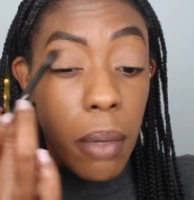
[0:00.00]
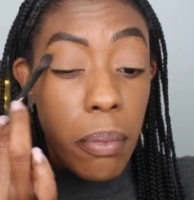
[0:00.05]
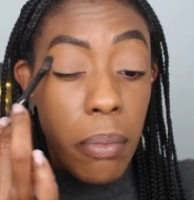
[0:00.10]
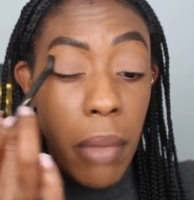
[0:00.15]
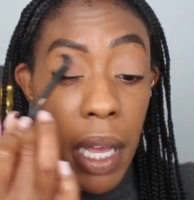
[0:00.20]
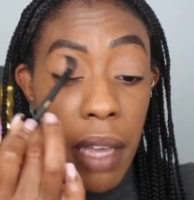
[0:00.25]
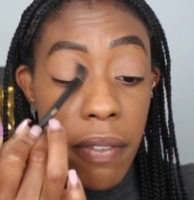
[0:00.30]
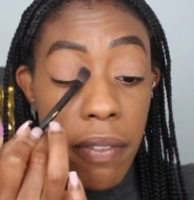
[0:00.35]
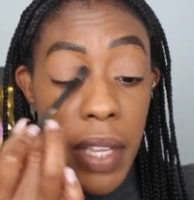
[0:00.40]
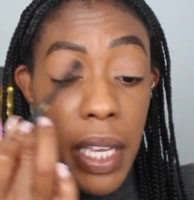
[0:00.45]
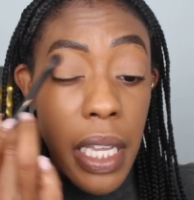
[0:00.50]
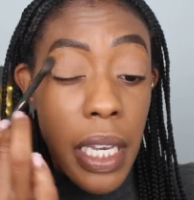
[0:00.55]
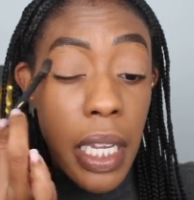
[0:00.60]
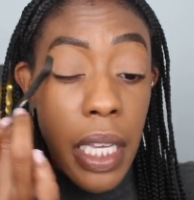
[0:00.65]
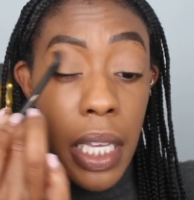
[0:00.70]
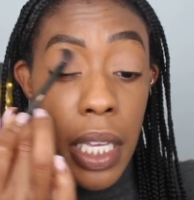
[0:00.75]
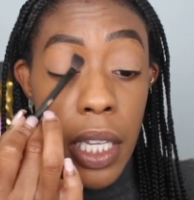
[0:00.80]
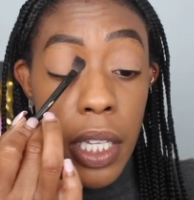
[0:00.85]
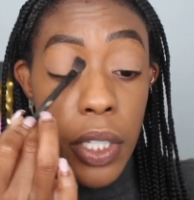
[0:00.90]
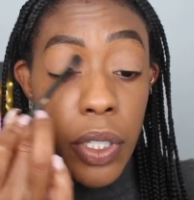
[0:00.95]
my
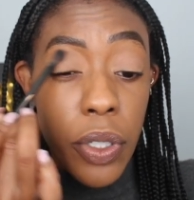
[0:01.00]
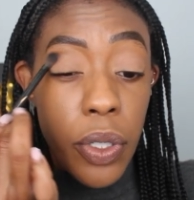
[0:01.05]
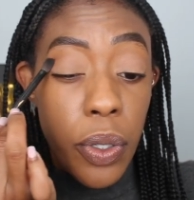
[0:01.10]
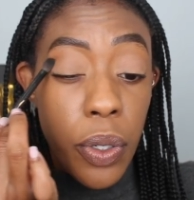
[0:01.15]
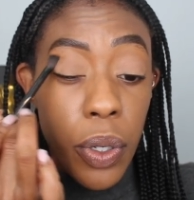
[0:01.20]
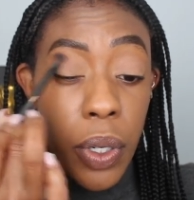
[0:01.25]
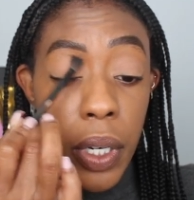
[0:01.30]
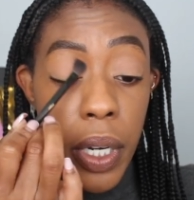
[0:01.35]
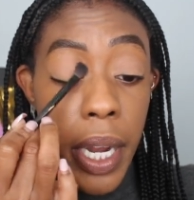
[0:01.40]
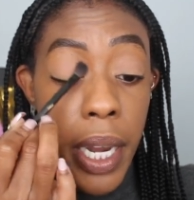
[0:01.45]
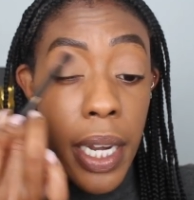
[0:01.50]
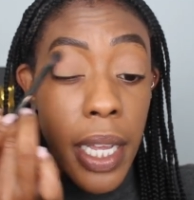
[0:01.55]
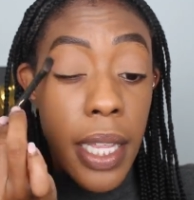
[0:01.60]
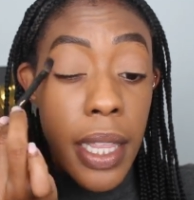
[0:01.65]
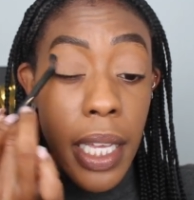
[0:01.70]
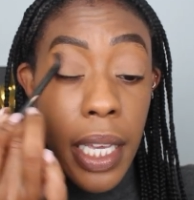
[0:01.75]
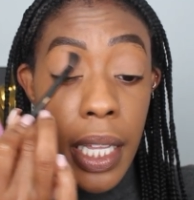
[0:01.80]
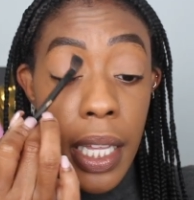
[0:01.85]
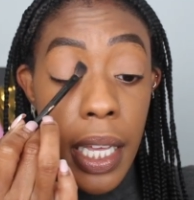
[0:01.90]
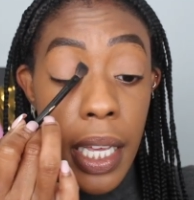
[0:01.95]
Venus or
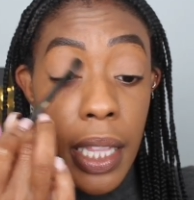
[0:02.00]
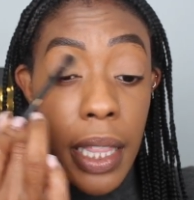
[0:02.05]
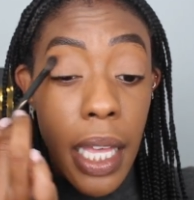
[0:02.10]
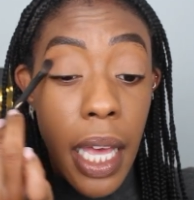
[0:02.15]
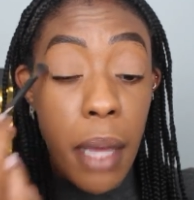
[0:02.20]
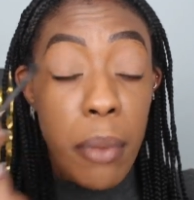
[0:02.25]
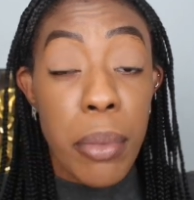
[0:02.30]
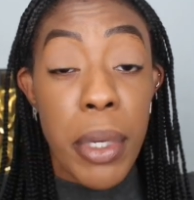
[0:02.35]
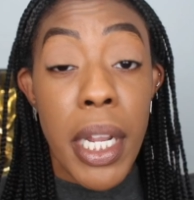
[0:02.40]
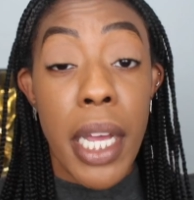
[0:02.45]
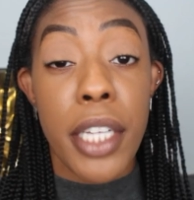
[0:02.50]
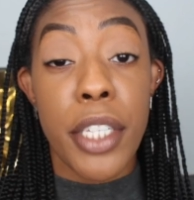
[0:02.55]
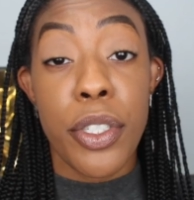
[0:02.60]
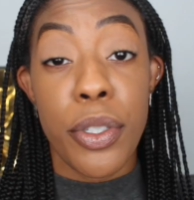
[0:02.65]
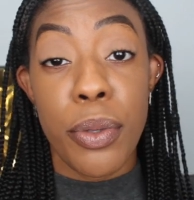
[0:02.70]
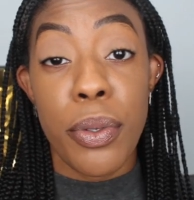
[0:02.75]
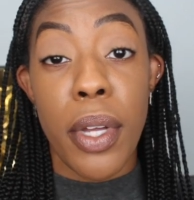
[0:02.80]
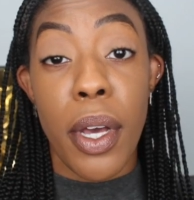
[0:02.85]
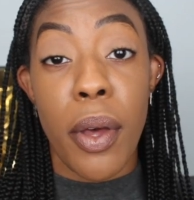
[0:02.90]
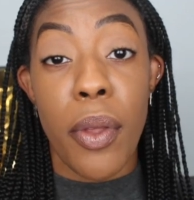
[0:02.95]
anything like that. But I
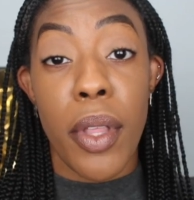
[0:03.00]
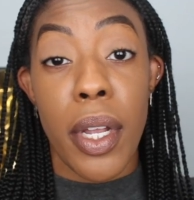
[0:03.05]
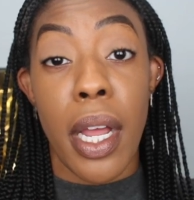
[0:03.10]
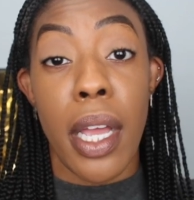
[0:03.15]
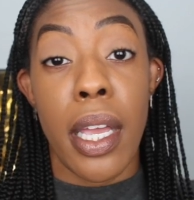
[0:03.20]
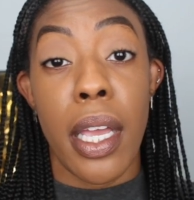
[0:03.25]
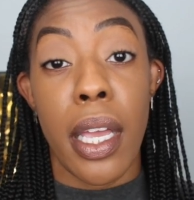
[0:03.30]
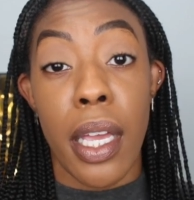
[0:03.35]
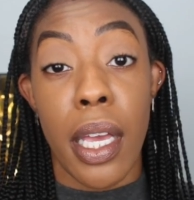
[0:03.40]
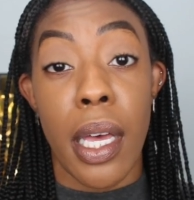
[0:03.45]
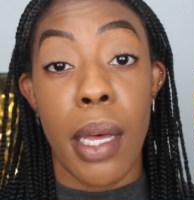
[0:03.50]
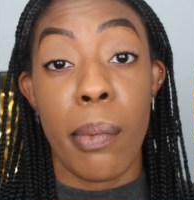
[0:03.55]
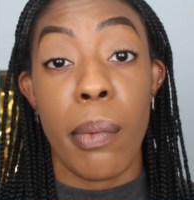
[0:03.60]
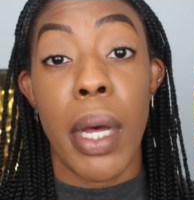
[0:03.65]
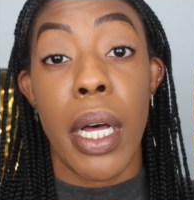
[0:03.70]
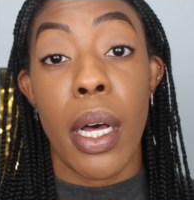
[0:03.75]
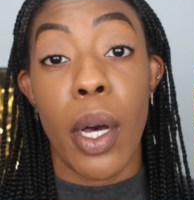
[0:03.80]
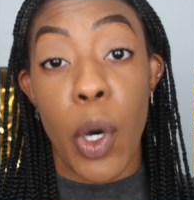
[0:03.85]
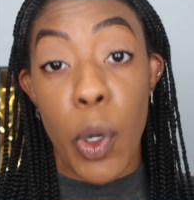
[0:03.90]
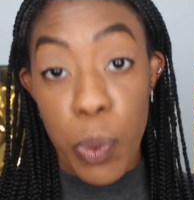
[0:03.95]
do know that I am
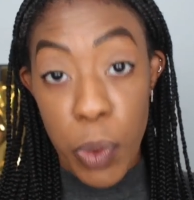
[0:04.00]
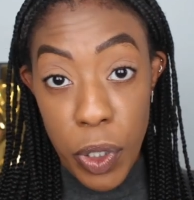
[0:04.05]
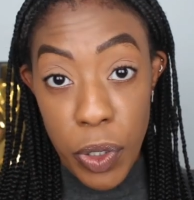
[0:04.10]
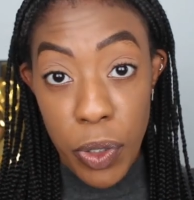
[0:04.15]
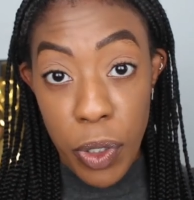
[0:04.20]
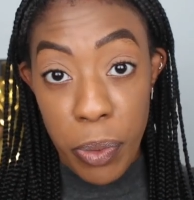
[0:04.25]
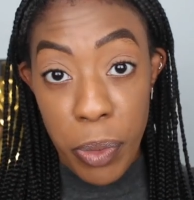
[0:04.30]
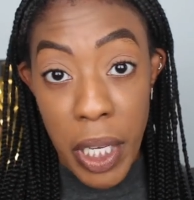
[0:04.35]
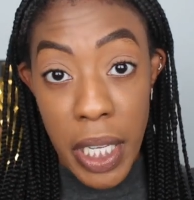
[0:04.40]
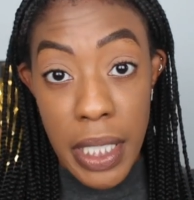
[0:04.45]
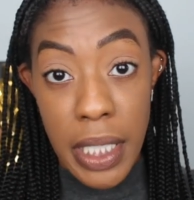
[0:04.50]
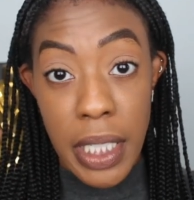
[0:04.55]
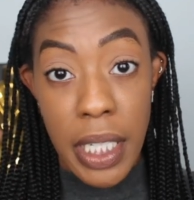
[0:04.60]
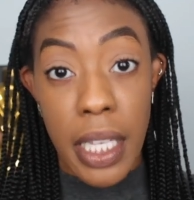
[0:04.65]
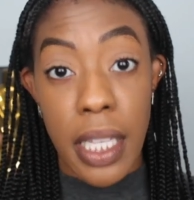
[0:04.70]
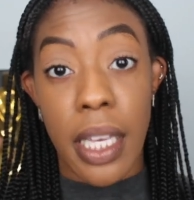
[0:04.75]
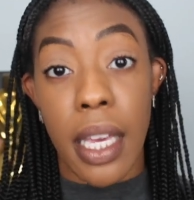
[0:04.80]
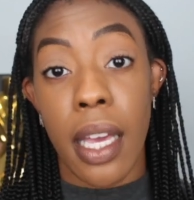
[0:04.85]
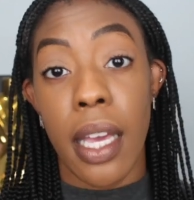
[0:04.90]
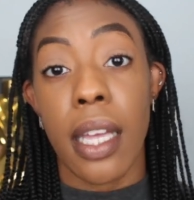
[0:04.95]
a hopeless
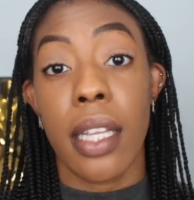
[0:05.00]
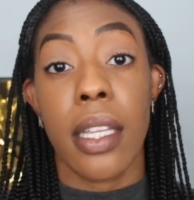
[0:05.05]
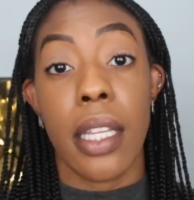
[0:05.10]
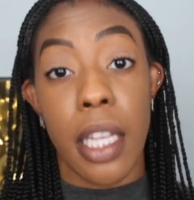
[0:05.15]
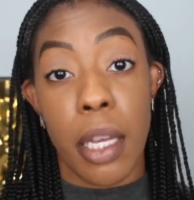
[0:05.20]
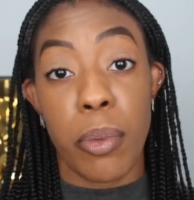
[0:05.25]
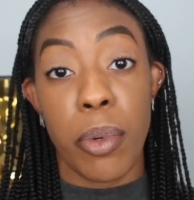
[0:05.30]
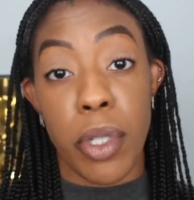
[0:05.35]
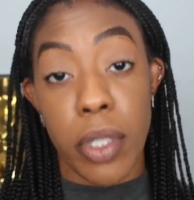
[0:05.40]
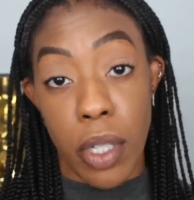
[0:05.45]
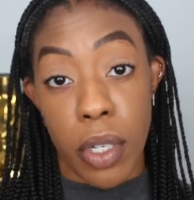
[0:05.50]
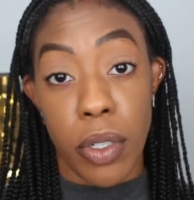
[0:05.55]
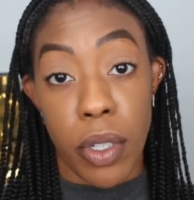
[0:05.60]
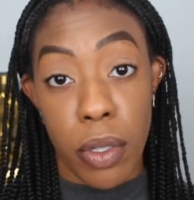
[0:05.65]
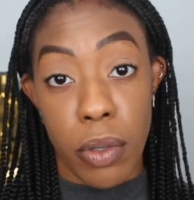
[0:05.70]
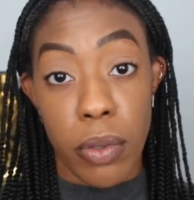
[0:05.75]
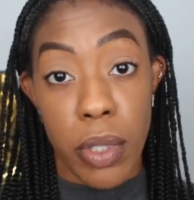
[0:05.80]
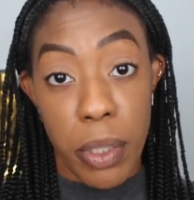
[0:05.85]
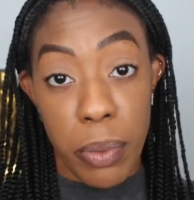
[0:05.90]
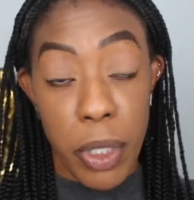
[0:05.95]
romantic, and Libras are
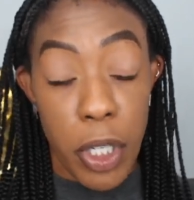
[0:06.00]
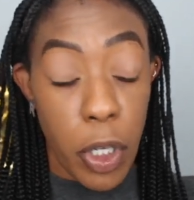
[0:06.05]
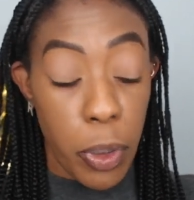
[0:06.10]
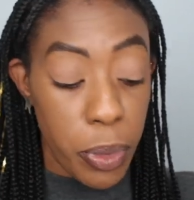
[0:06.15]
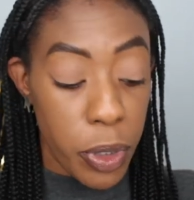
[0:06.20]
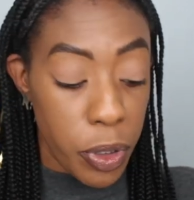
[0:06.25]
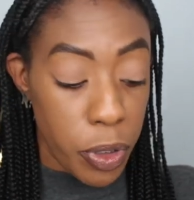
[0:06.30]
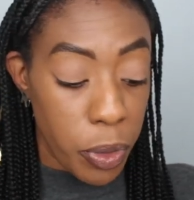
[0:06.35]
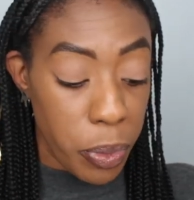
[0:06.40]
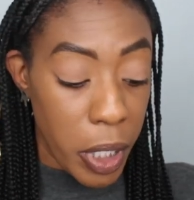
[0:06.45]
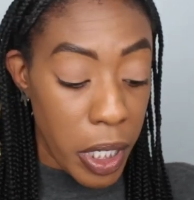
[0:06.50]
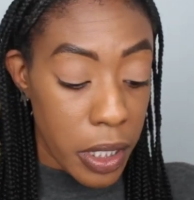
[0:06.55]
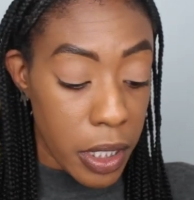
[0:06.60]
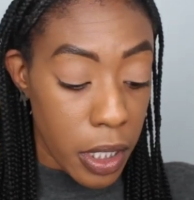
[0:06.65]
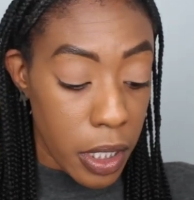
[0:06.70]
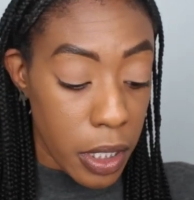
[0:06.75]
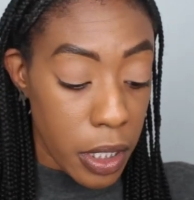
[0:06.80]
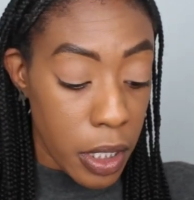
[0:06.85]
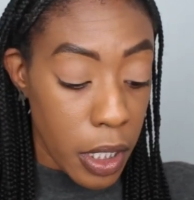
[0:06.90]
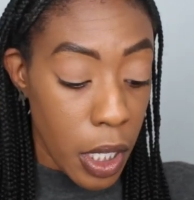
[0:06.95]
known to be hopeless
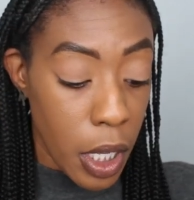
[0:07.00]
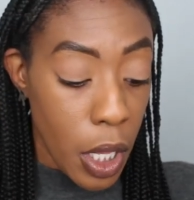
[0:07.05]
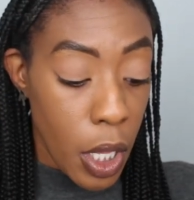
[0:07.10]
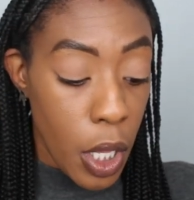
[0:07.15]
romantics.